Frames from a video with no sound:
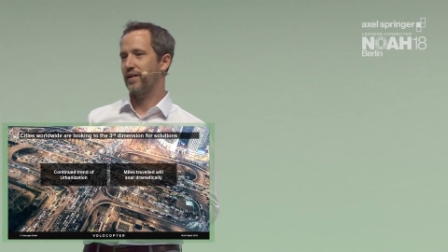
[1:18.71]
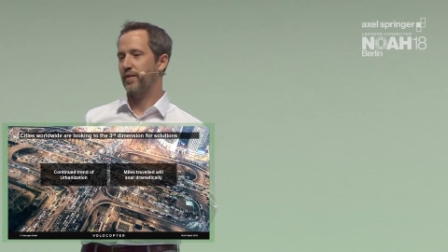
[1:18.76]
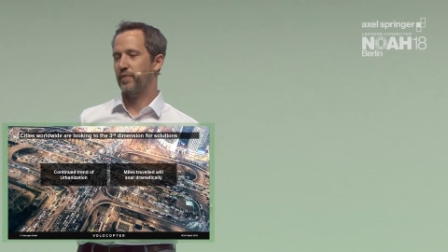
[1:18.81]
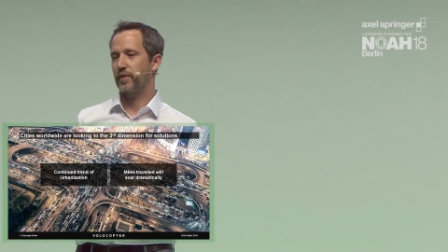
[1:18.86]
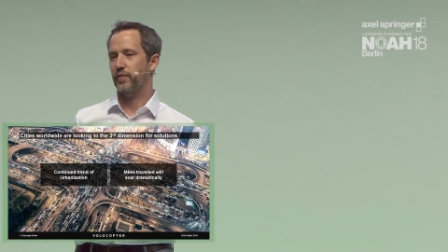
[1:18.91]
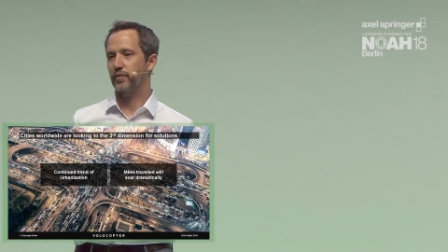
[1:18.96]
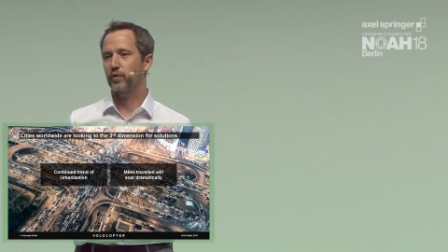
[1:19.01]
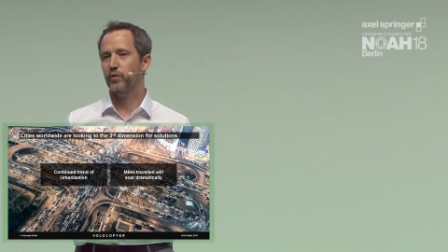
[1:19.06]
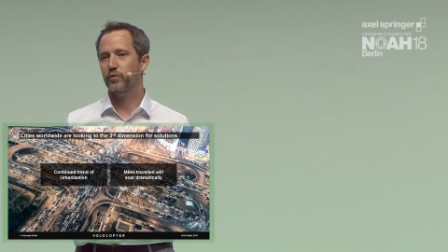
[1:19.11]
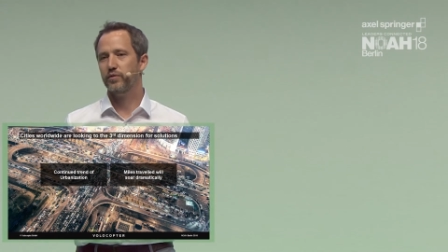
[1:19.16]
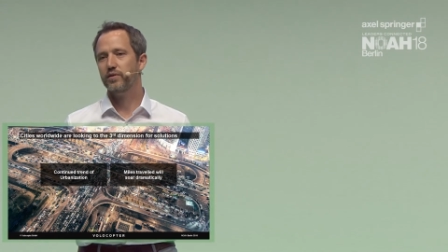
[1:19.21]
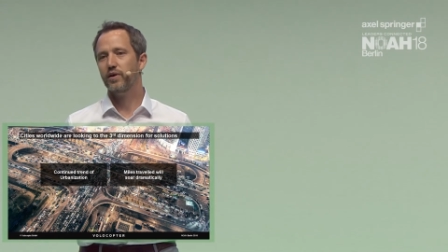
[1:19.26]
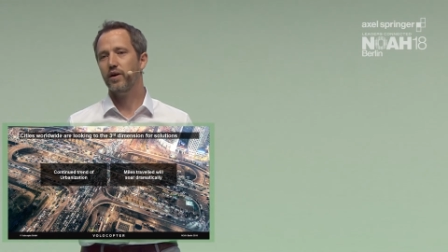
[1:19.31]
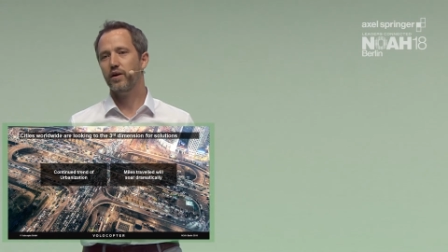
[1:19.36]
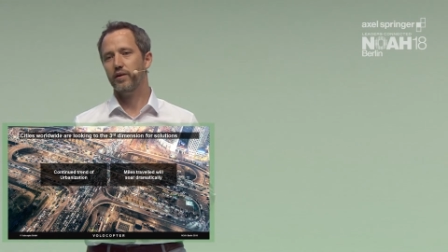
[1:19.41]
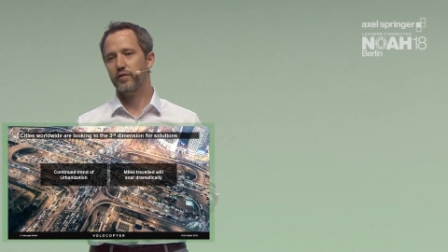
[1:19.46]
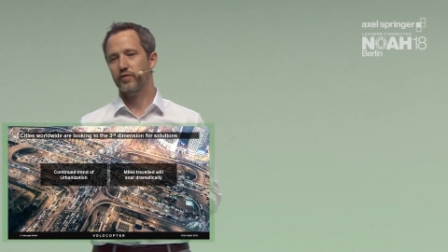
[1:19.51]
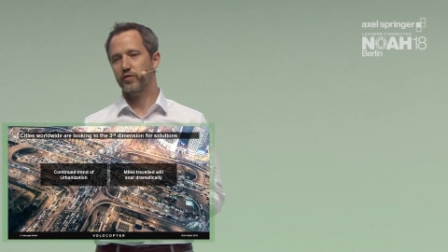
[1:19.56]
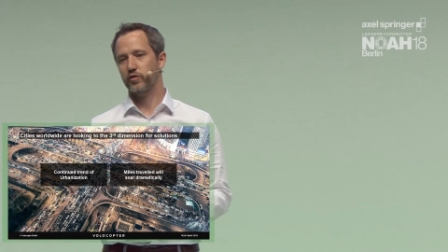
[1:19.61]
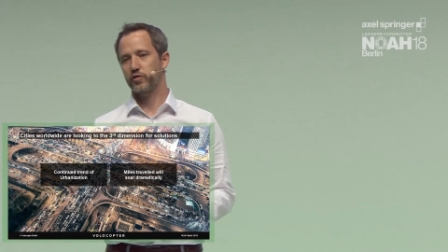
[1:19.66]
that those
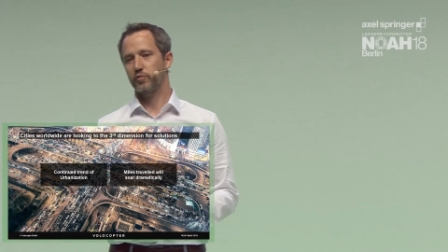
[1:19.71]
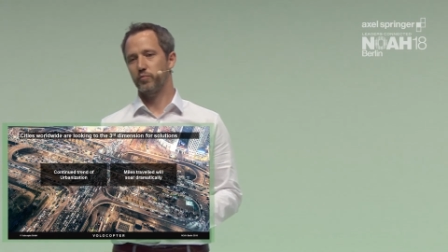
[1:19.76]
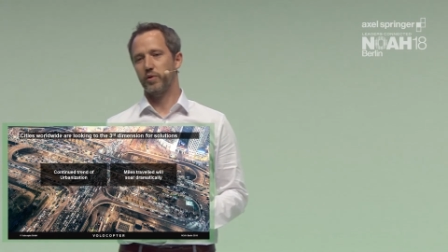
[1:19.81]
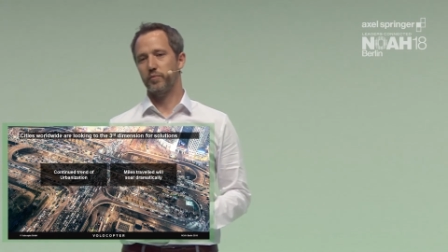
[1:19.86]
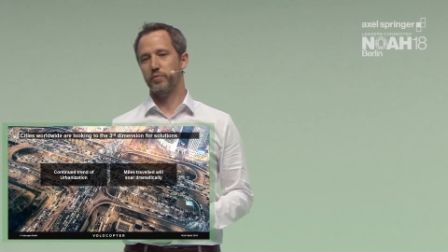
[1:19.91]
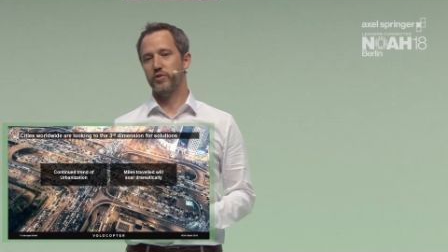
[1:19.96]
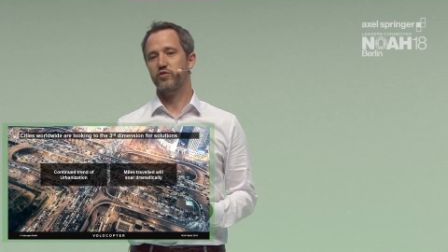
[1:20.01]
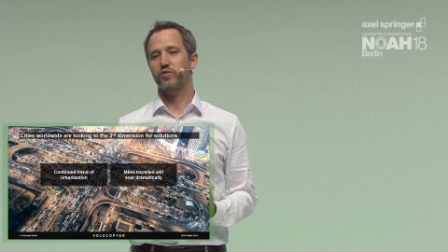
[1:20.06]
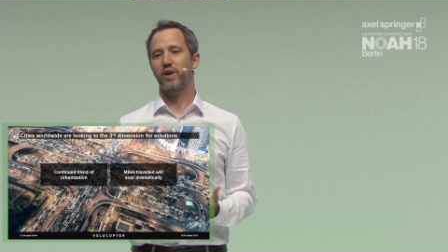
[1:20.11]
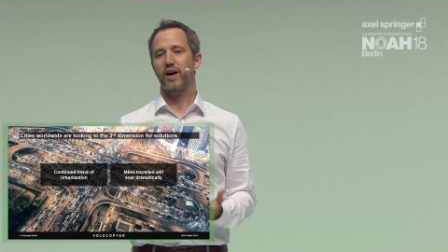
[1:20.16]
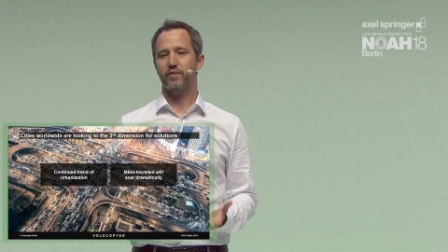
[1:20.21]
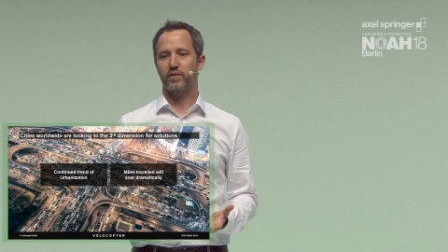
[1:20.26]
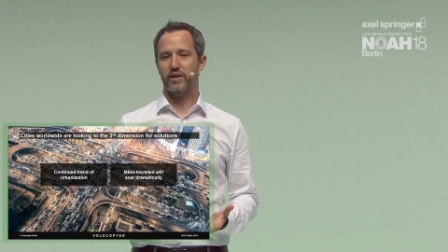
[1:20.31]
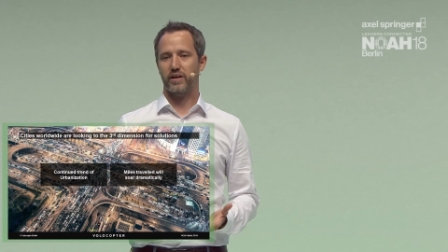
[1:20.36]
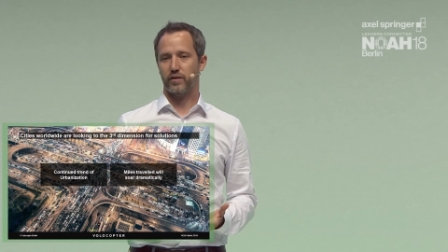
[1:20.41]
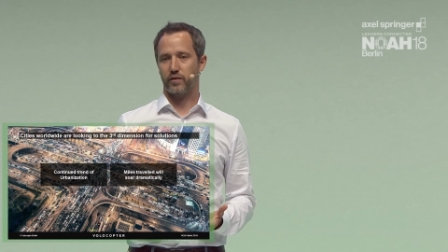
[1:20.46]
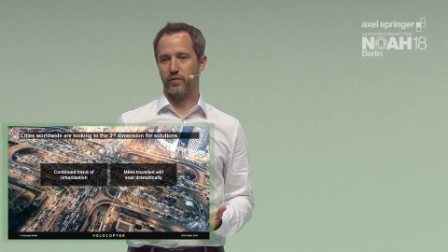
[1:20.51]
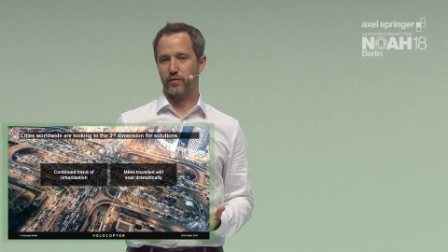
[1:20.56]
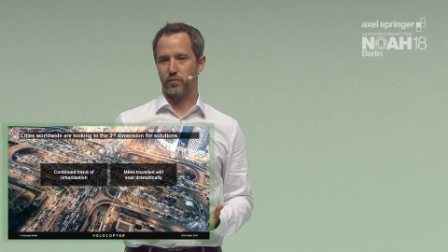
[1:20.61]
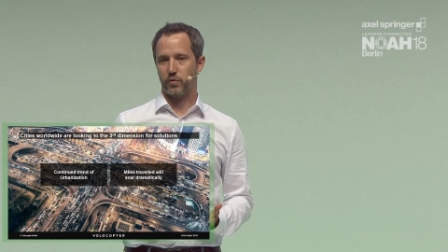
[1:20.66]
cars will be
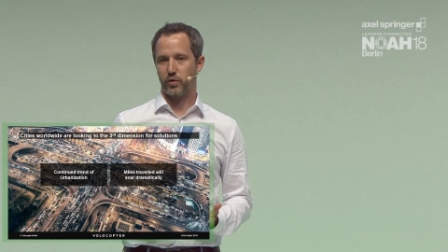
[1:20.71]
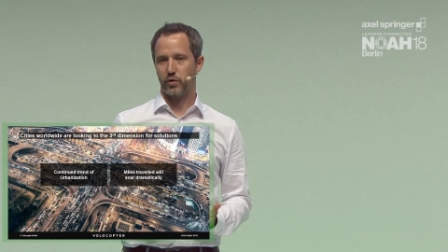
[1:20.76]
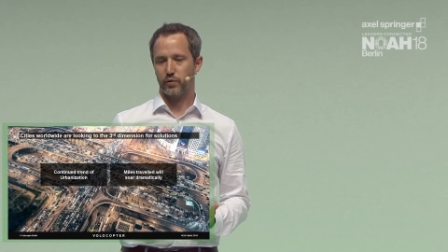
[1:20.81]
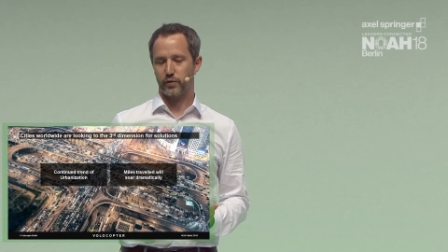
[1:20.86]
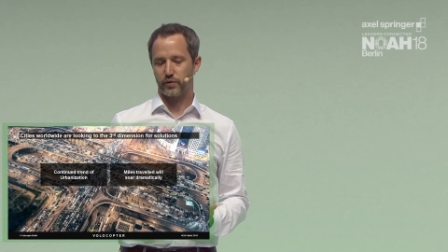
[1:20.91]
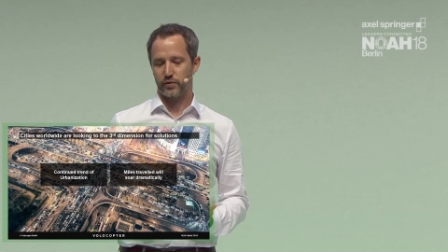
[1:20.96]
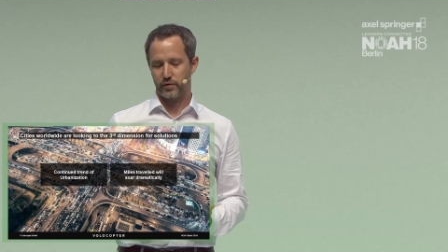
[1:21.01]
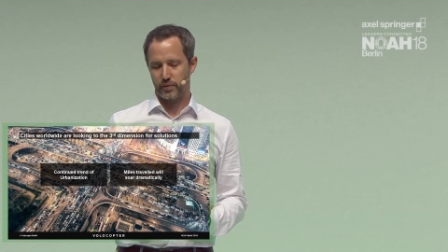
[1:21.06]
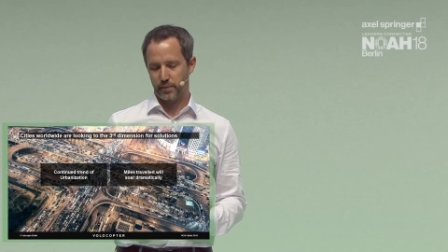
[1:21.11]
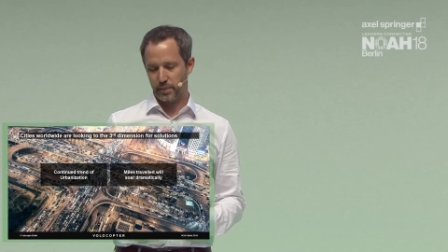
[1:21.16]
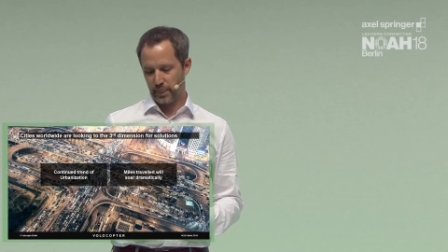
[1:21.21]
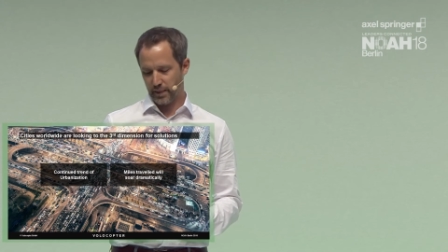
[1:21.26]
traveling on the roads.